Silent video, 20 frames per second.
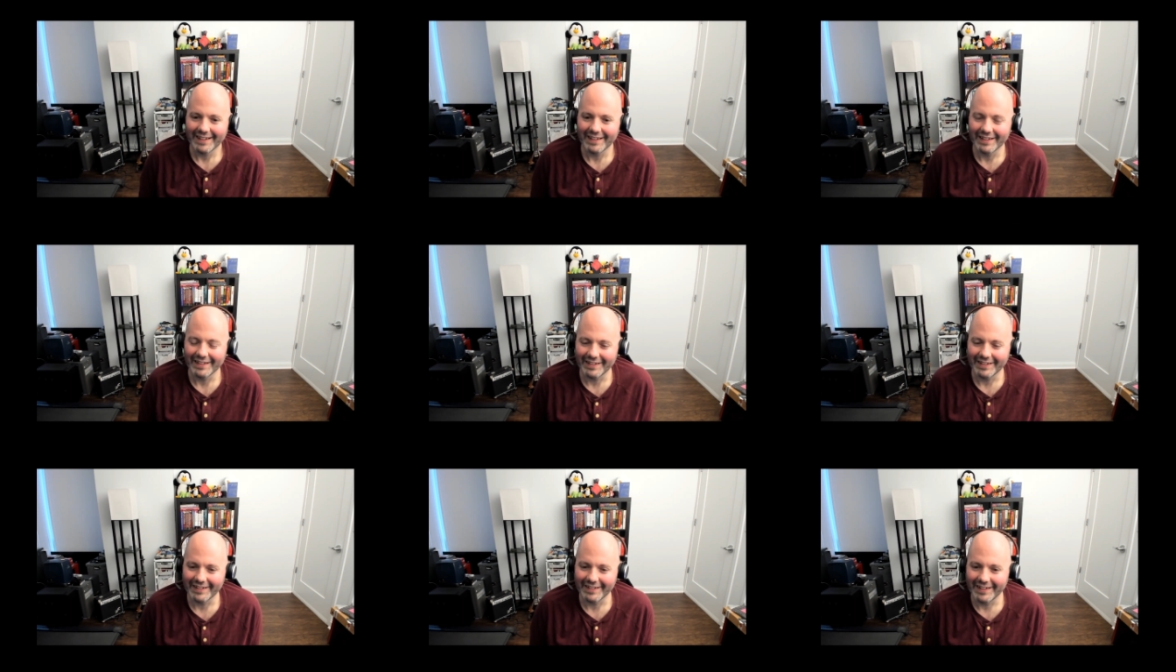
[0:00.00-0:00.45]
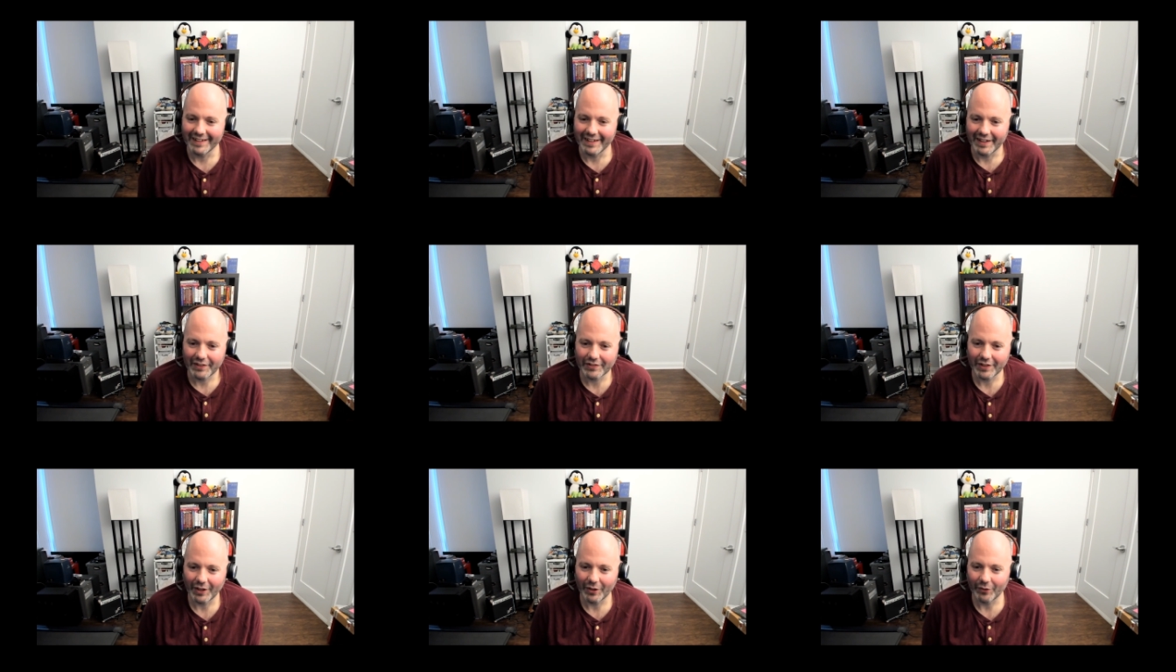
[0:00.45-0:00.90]
an
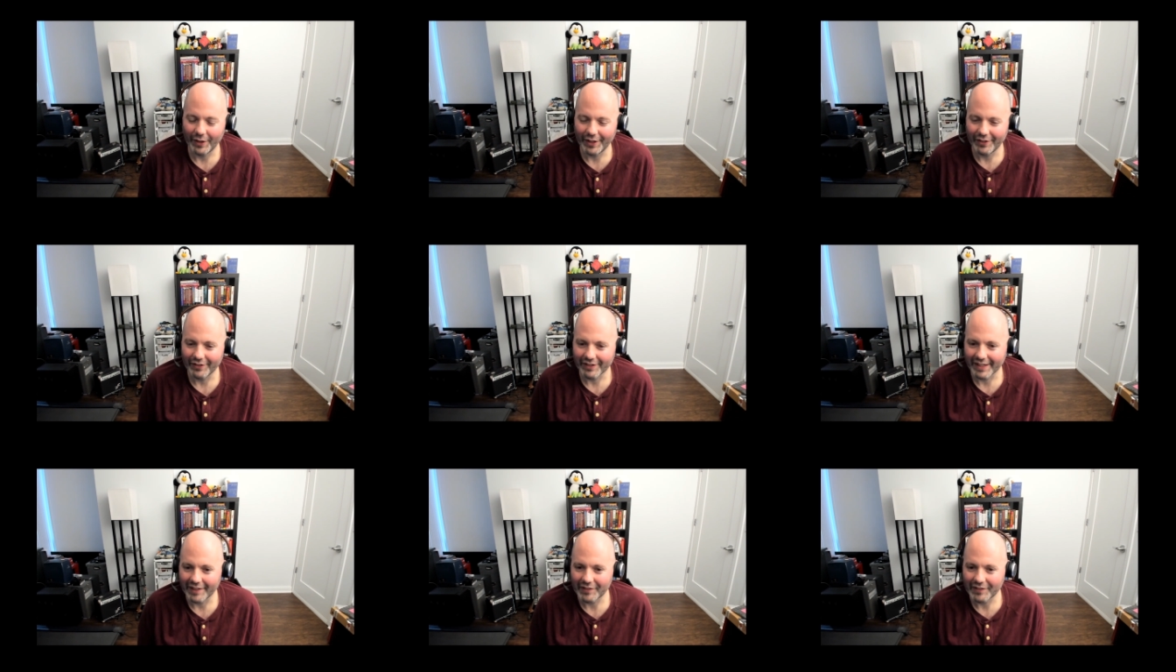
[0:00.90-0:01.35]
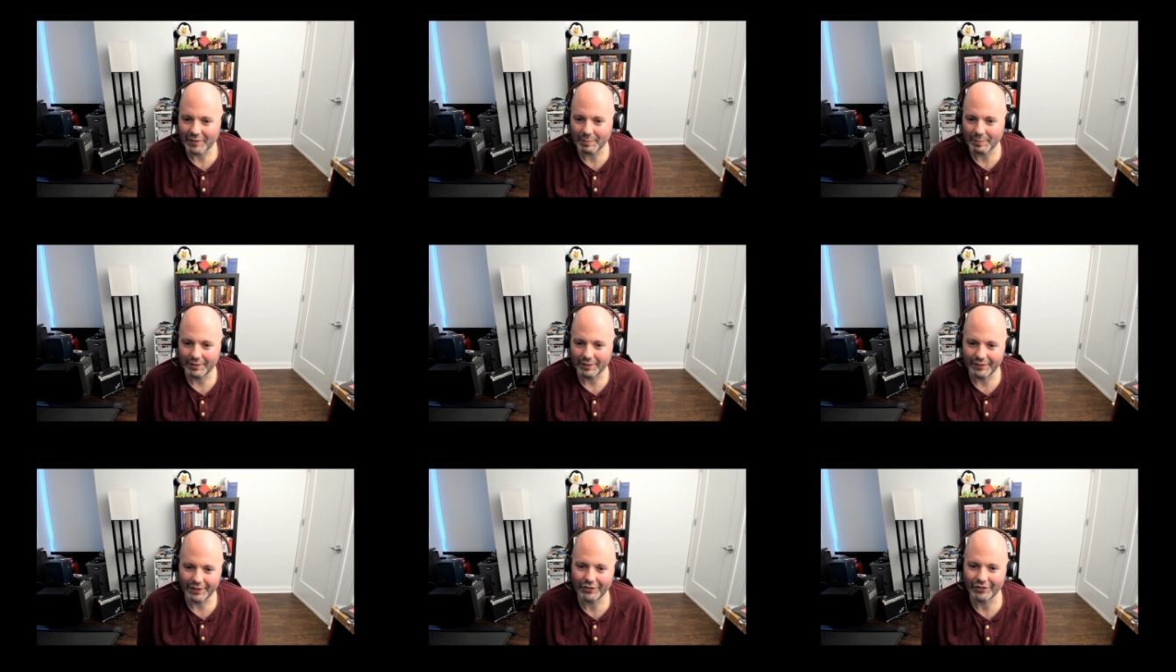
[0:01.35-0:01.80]
accelerator gets
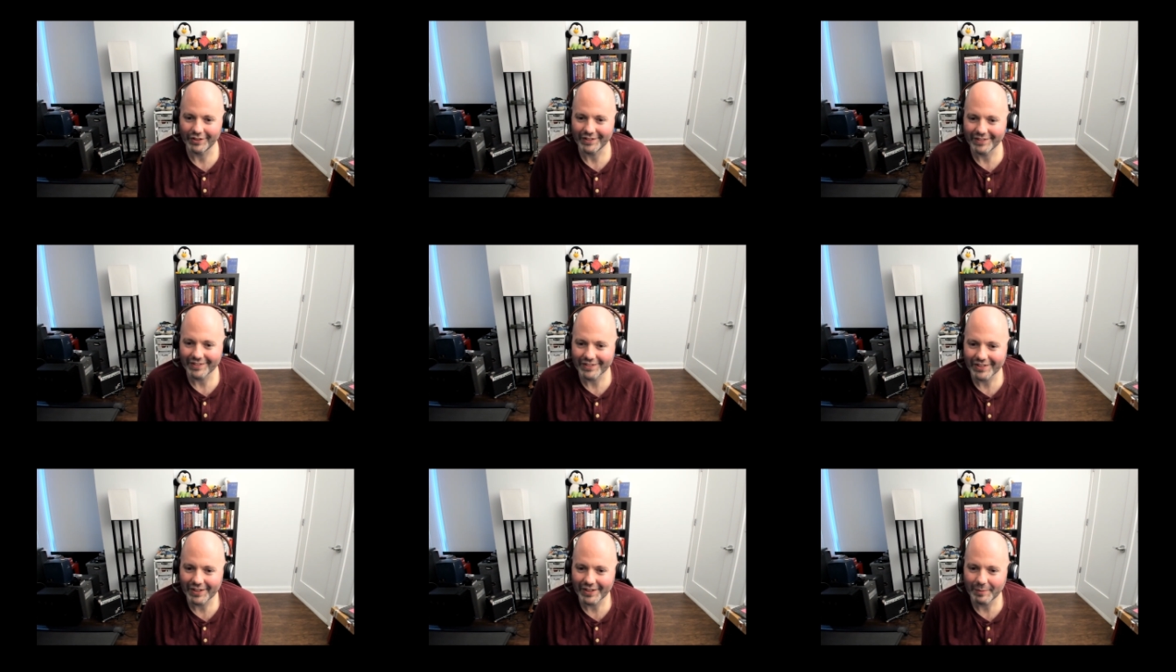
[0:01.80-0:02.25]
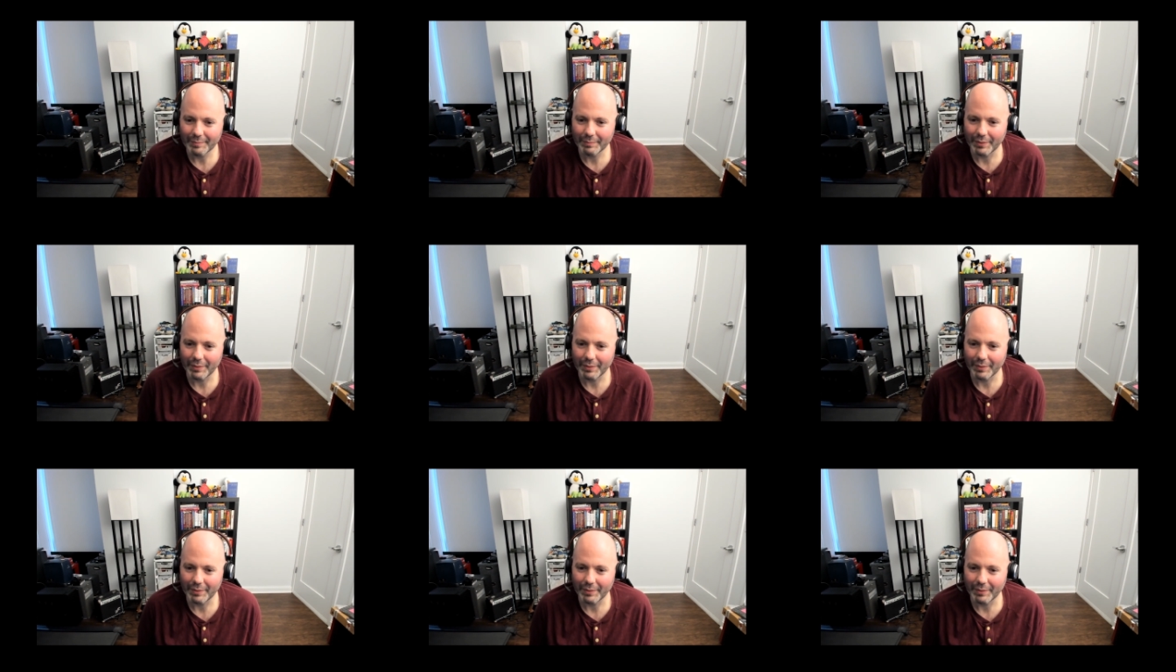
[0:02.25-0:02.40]
provisioned.